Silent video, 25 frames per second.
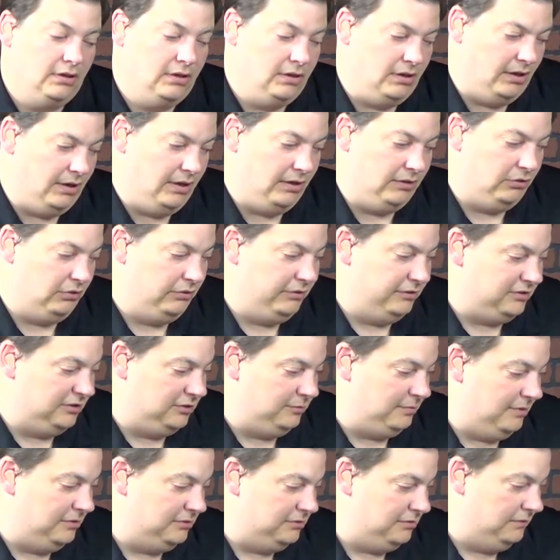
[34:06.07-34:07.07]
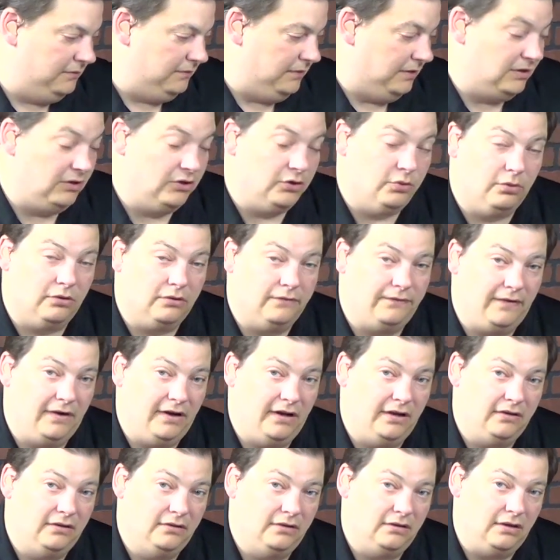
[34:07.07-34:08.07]
A little less expensive, and it'll work
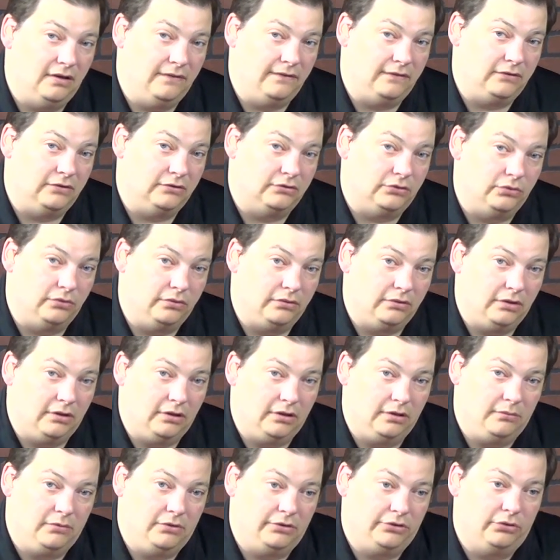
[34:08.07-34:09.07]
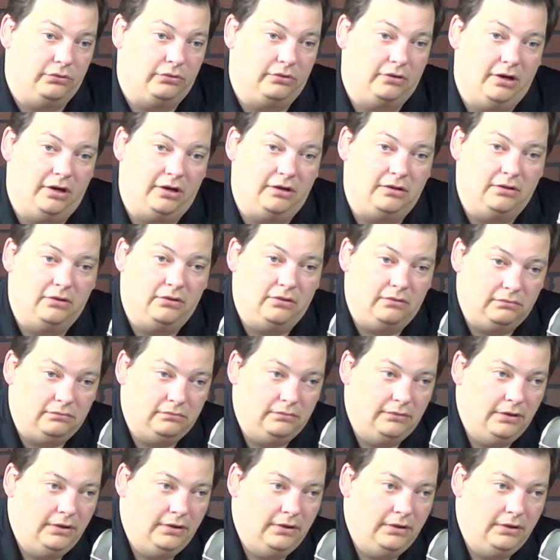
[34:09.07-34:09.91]
fine if you're just doing audio.